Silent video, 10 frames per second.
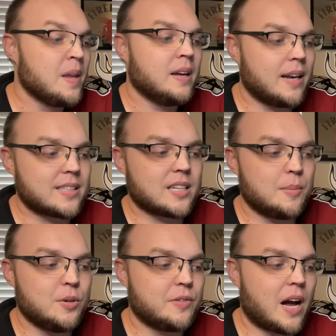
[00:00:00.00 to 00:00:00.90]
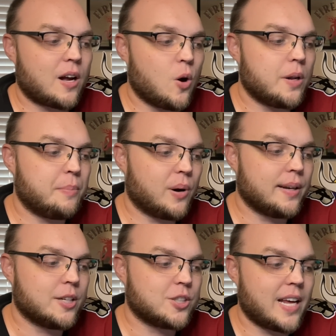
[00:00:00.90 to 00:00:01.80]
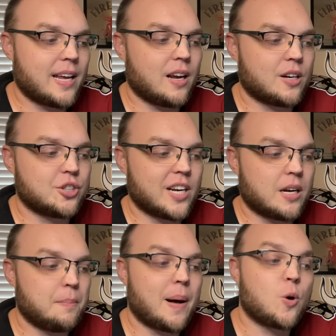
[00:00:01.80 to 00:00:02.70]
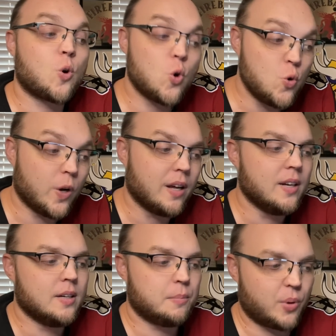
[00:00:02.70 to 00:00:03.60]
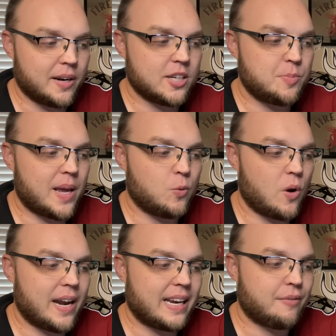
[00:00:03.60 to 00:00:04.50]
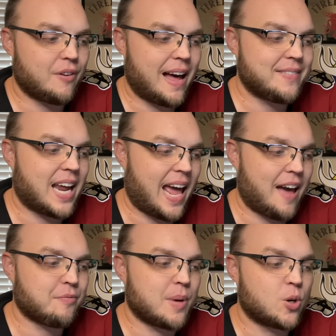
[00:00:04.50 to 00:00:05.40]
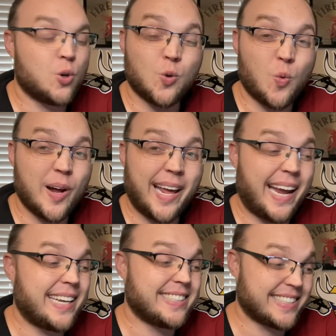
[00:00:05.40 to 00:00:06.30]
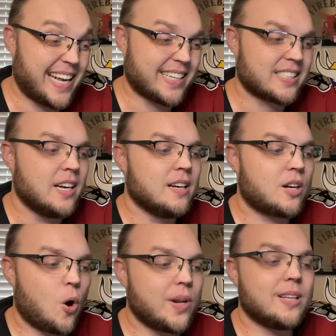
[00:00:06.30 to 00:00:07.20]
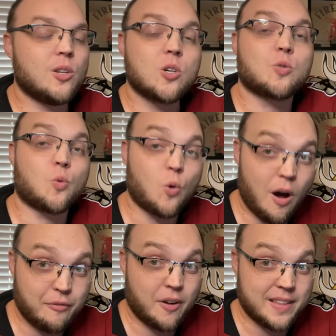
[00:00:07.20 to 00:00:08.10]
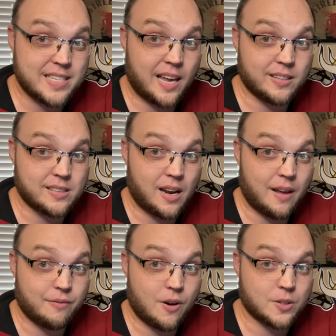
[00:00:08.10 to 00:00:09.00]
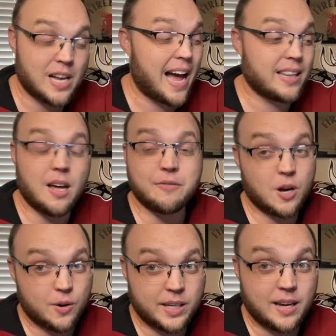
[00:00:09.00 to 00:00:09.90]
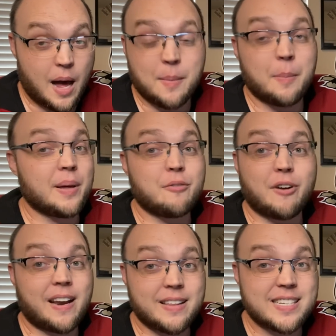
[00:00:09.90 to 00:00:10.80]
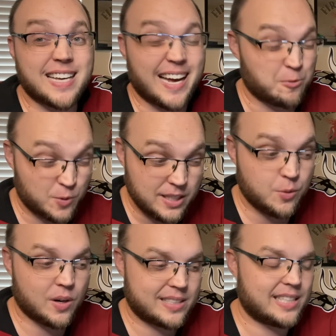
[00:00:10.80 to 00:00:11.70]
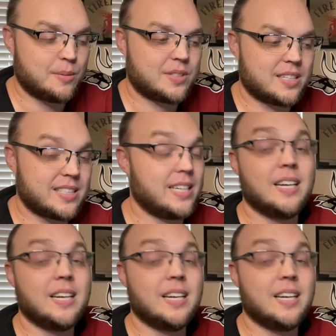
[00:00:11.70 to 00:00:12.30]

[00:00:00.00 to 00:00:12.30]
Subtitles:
Next up, you've got Cody Brundage taking on Jacob Malkoon. Brundage made 185.5, Malkoon 186. Cody looked rough on the scales today, folks. I love Cody. I'm a big fan of this guy. I really want to see him succeed.